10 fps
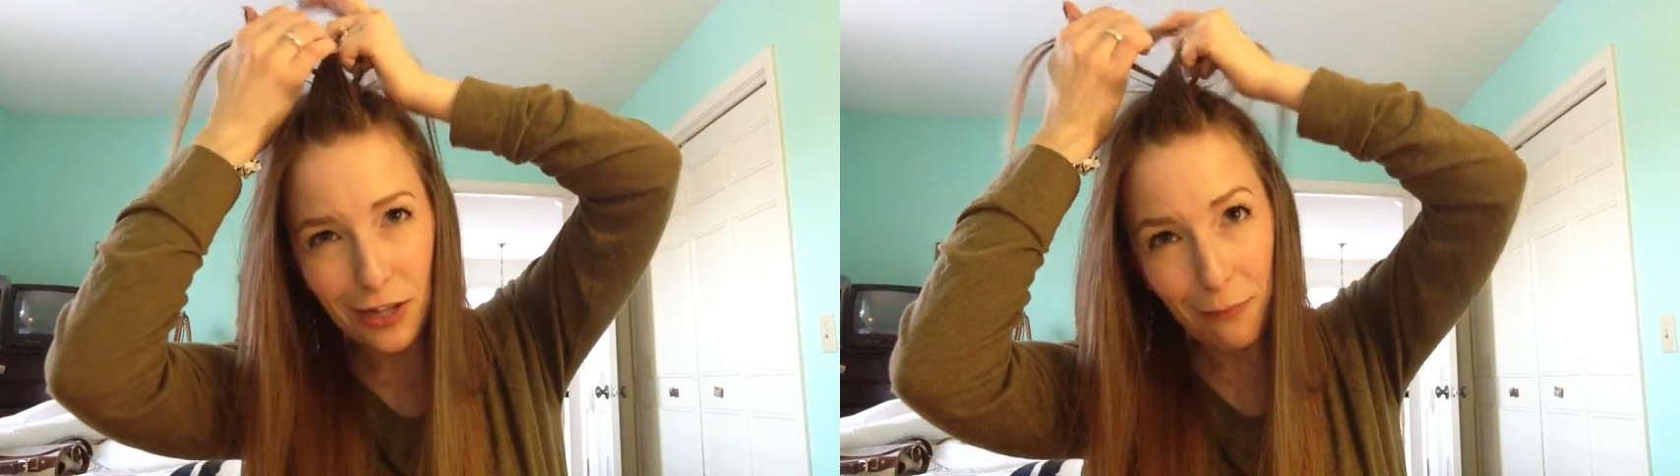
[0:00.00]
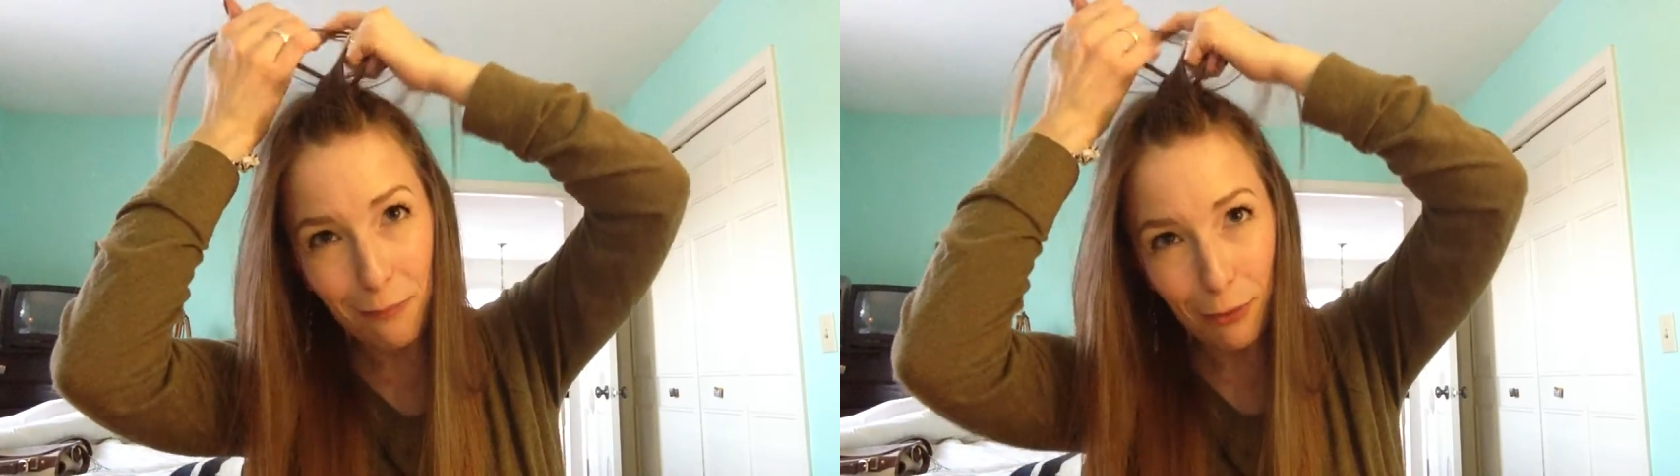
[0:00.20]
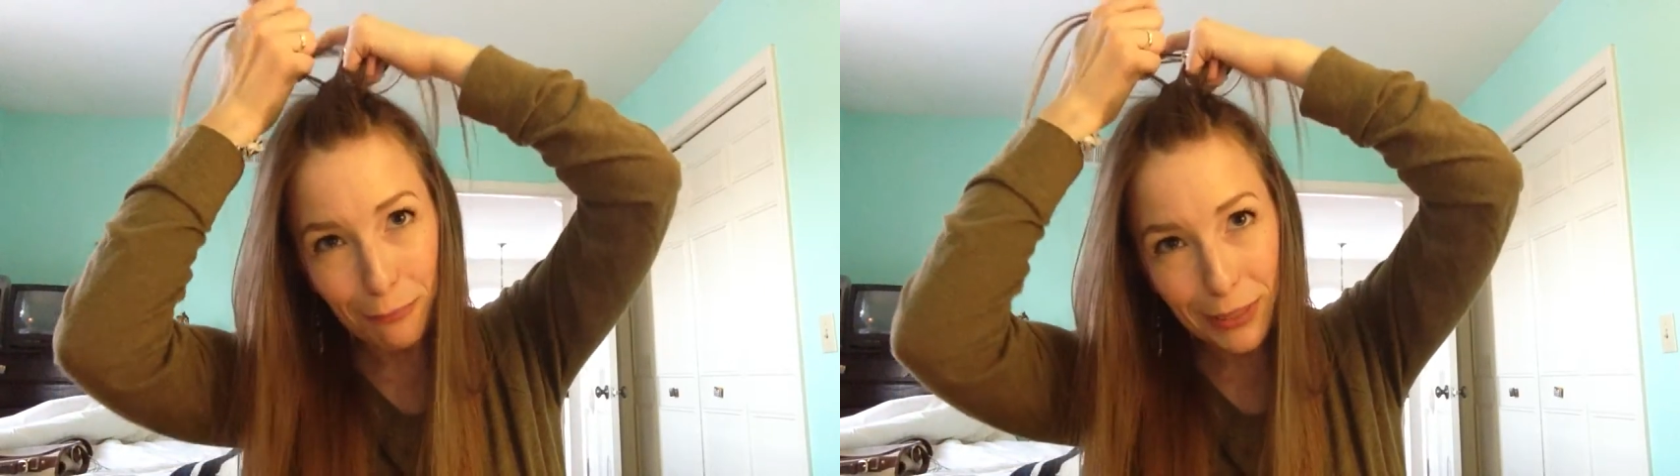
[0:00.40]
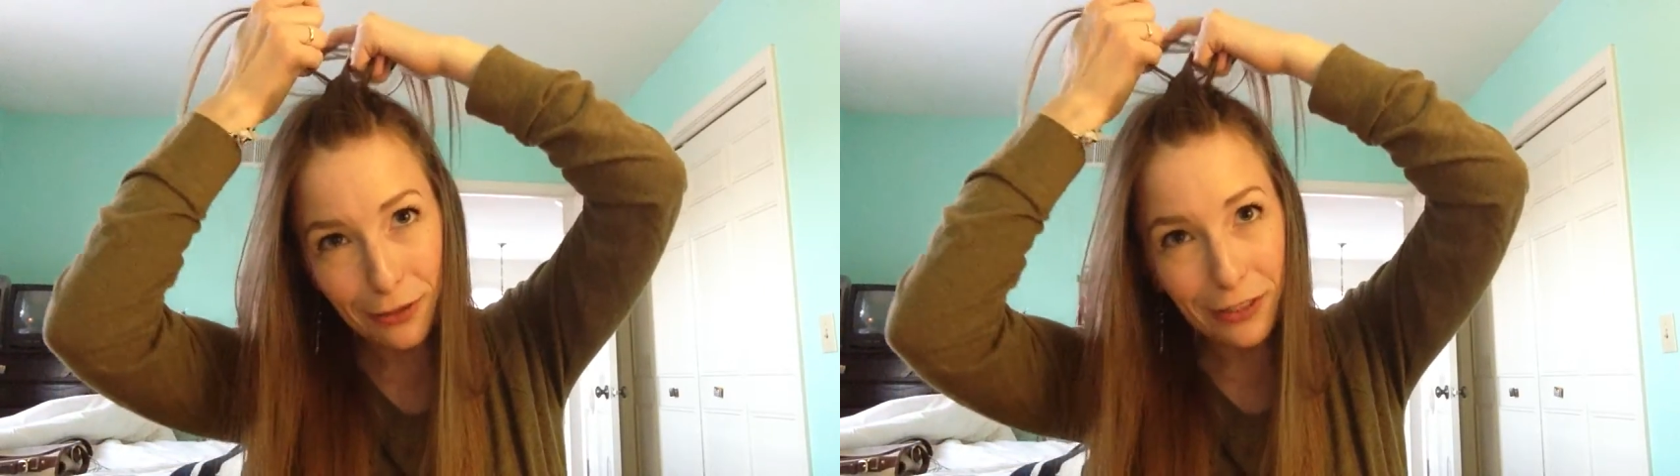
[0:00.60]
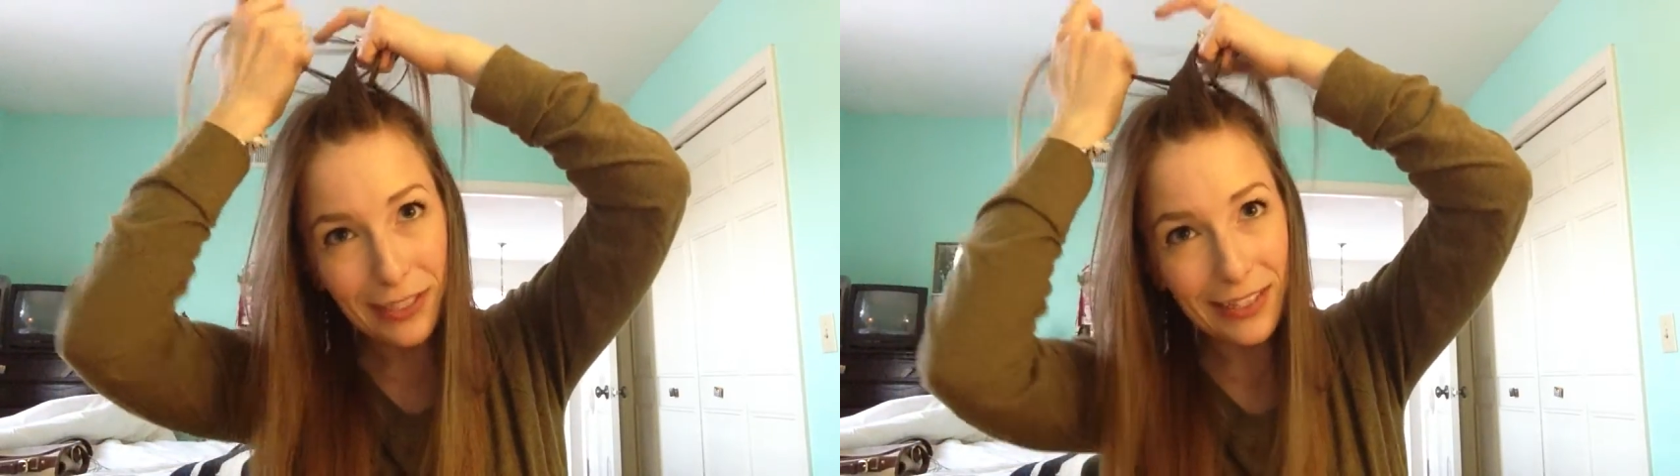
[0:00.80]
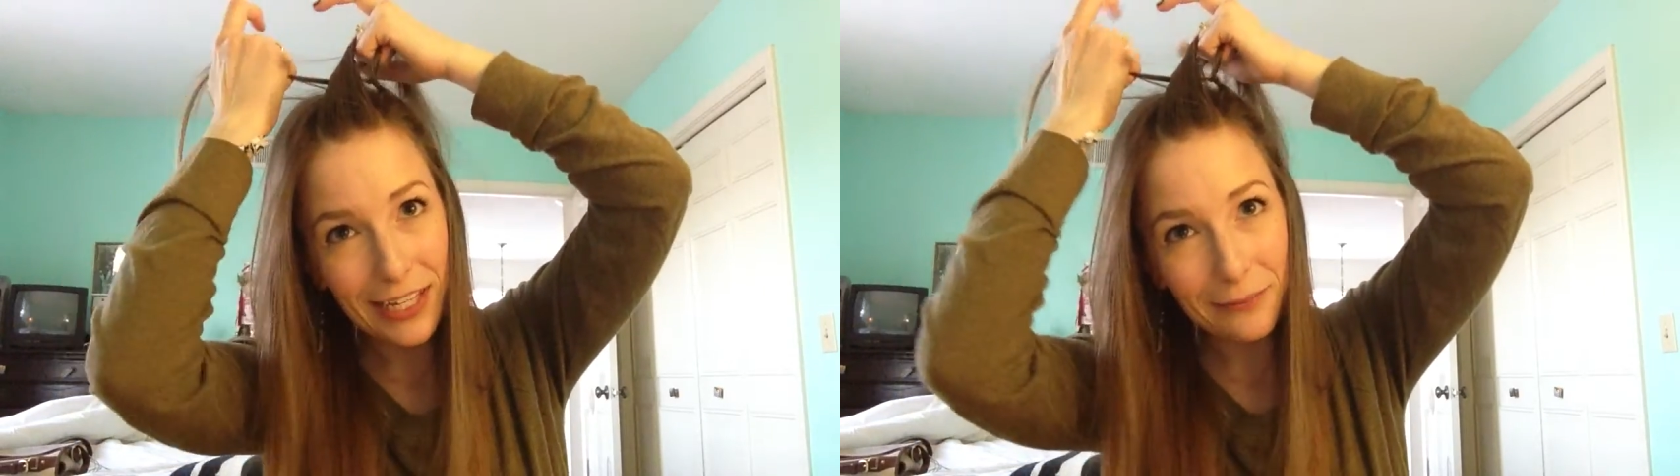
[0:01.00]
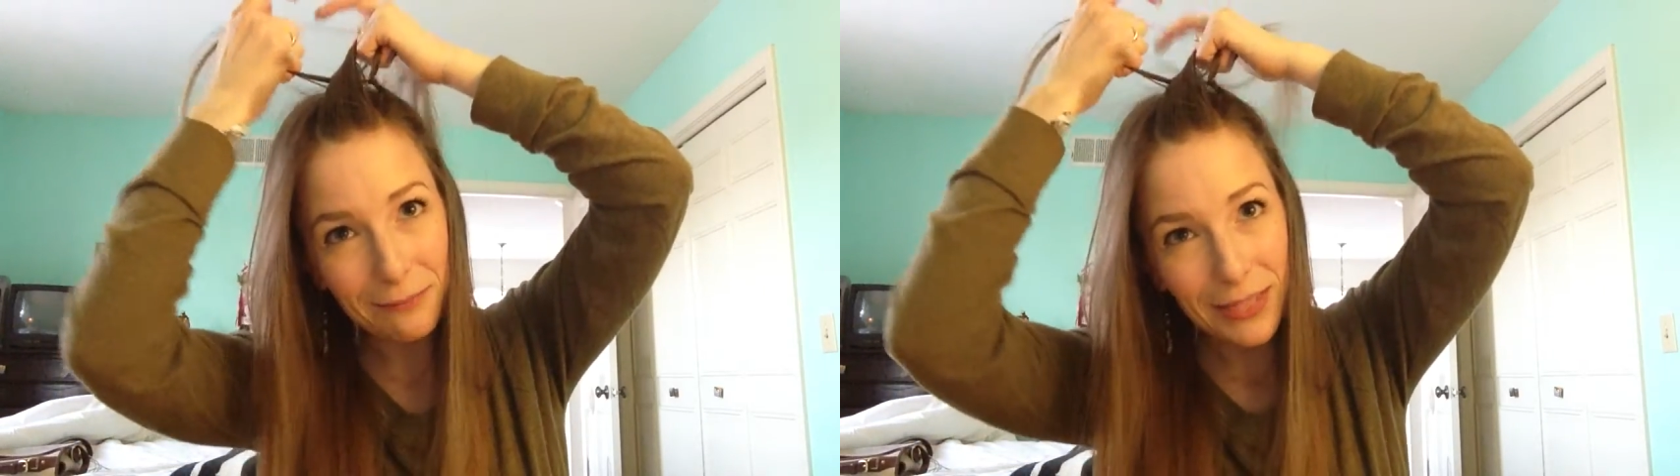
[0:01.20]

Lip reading: not bumpy or anything.